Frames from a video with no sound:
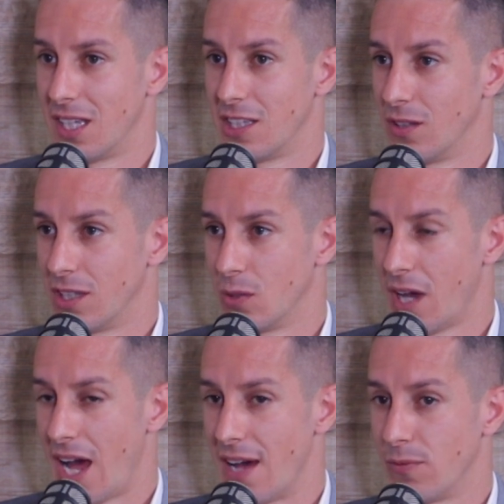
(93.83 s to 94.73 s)
that you need to
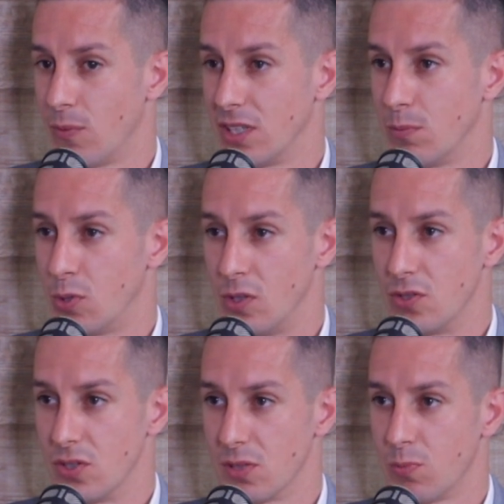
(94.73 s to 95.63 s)
have when you
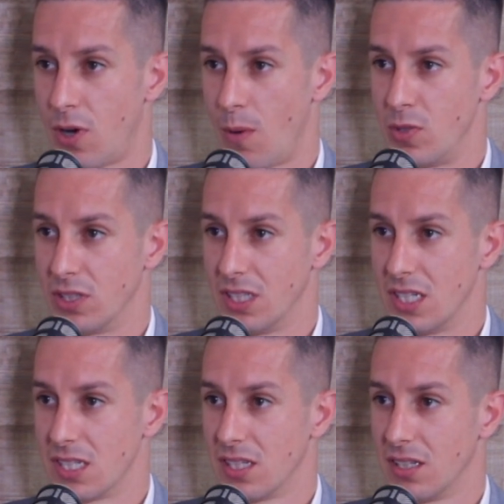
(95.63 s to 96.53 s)
purchase
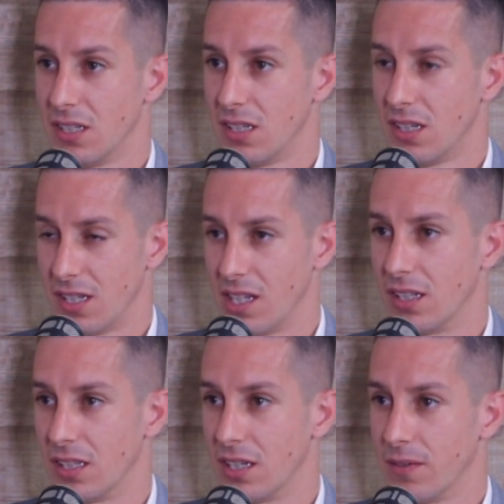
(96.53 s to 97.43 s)
properties in
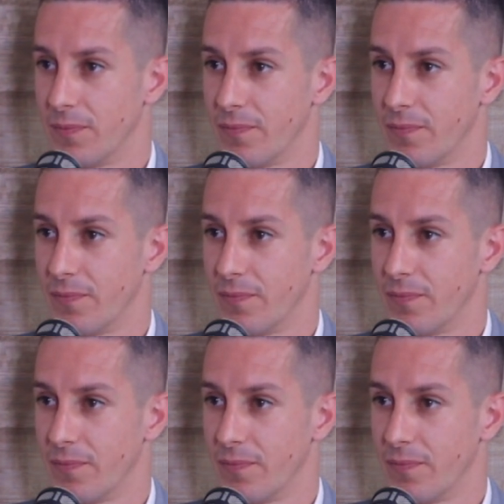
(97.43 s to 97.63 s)
Italy.